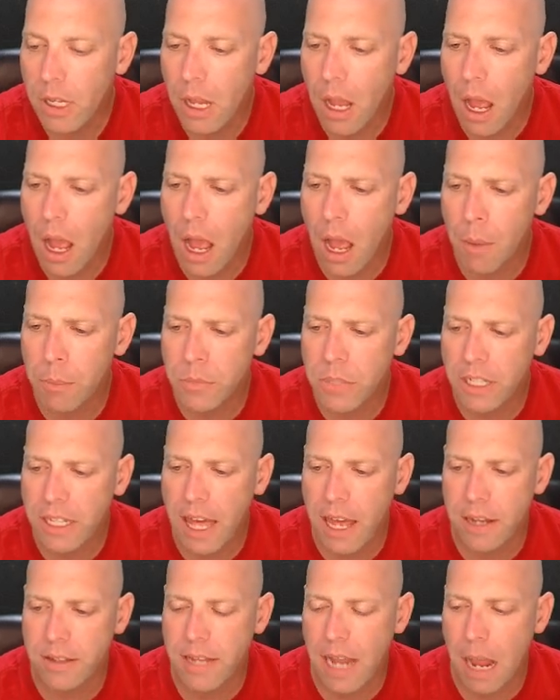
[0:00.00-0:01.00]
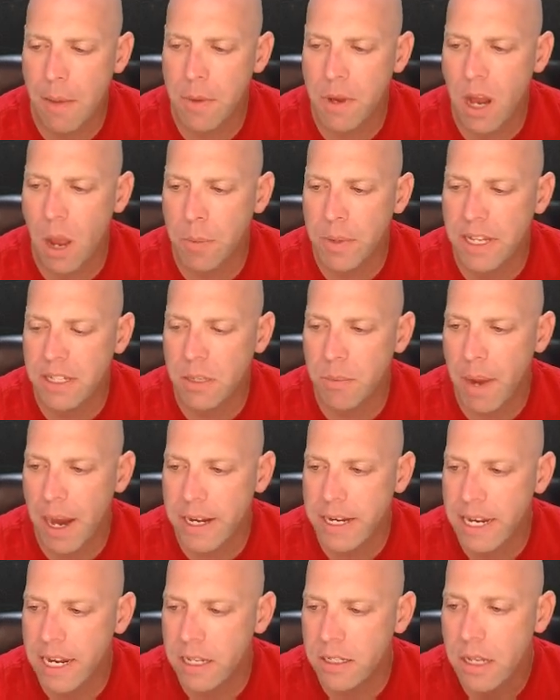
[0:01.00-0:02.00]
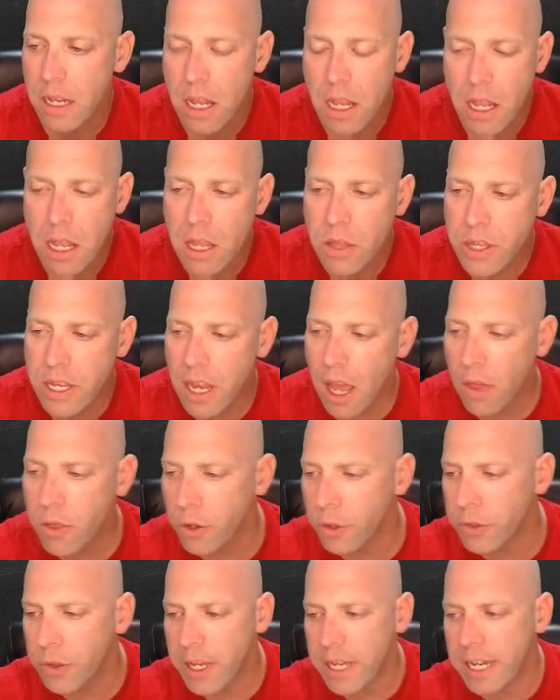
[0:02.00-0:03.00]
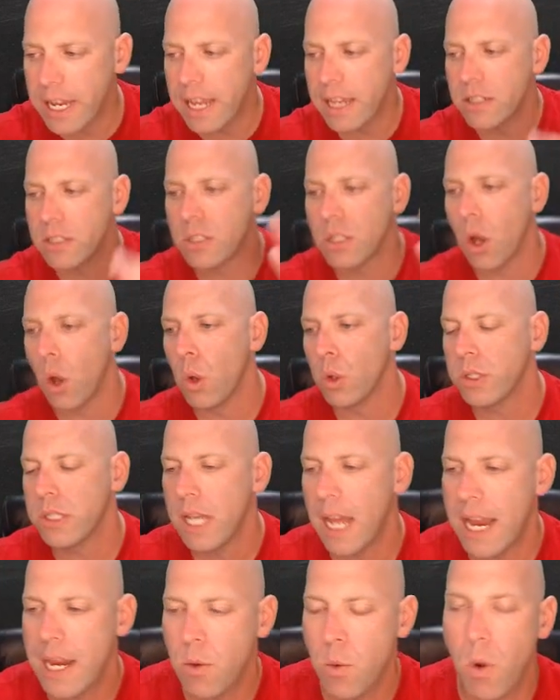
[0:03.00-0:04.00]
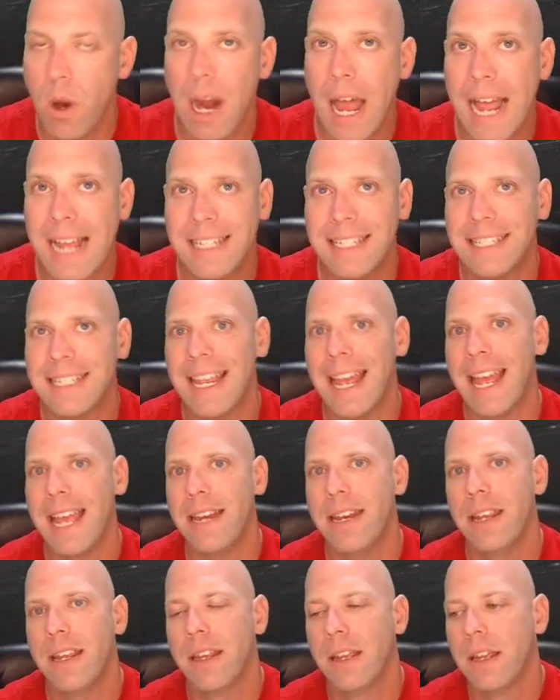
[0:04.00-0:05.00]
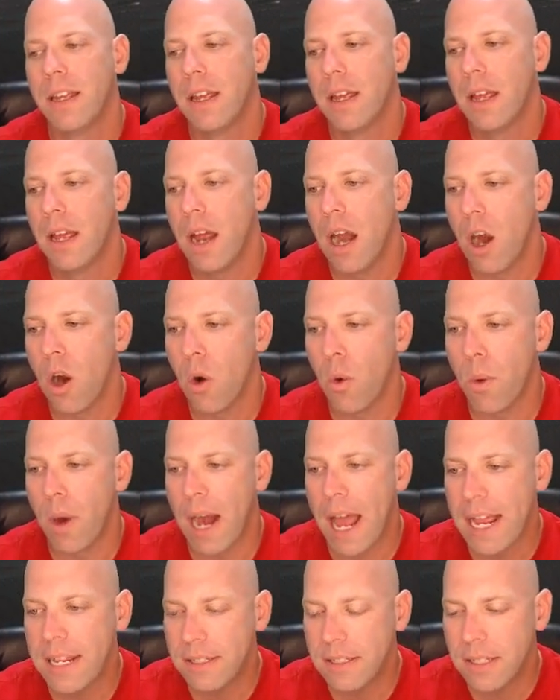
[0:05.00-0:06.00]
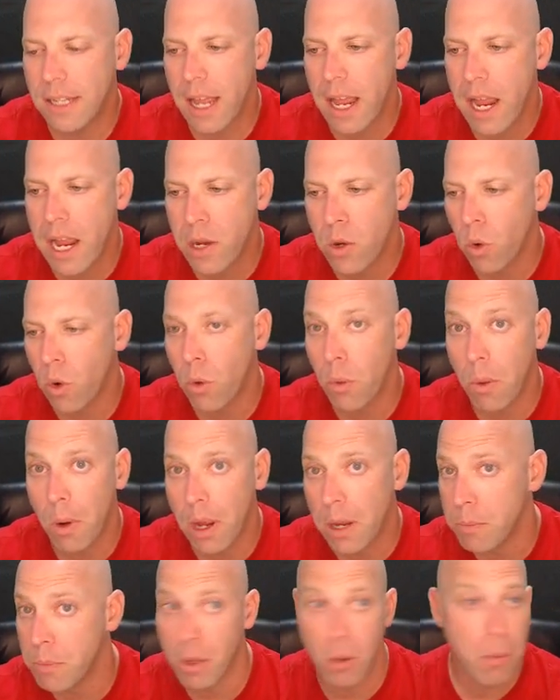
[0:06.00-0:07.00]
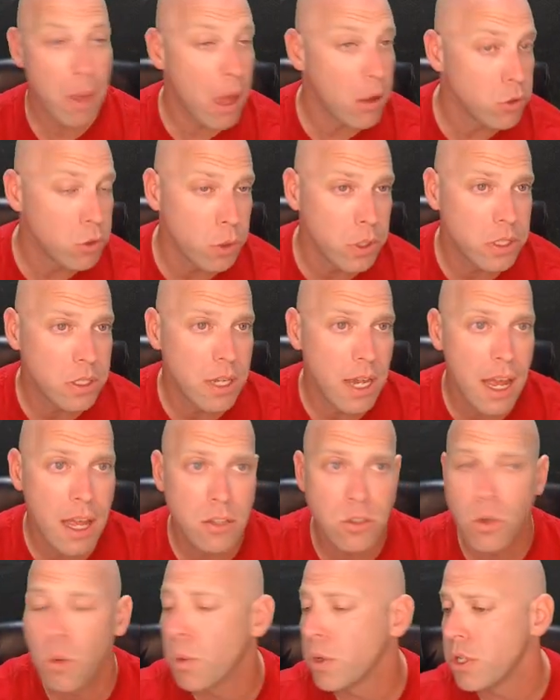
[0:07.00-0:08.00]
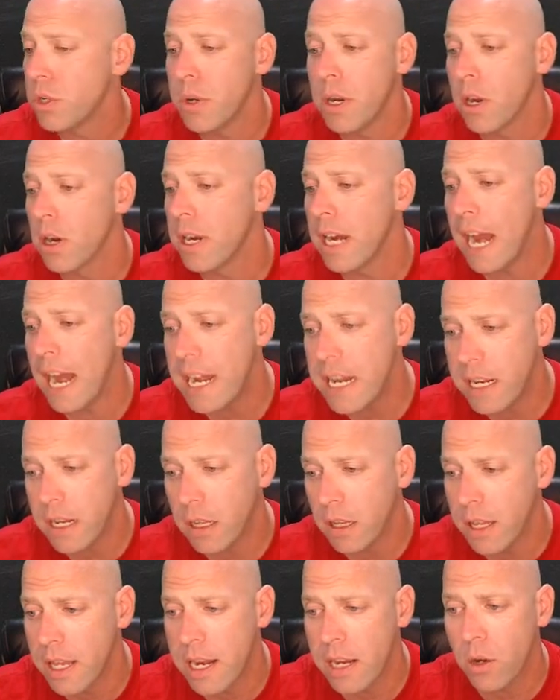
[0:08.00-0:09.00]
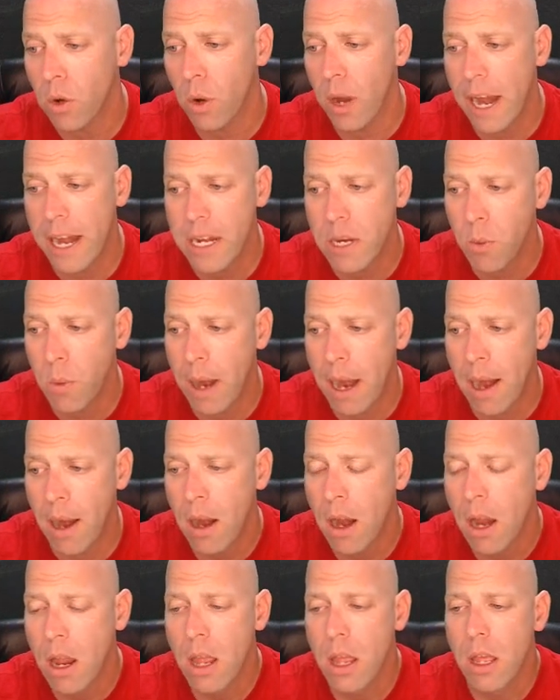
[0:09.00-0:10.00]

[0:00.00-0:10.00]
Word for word: um, to kind of time it up, get some ideas. The other thing is, don't take what I said or what I say or what Bill Mountjoy says or what you hear in any clinic or anywhere.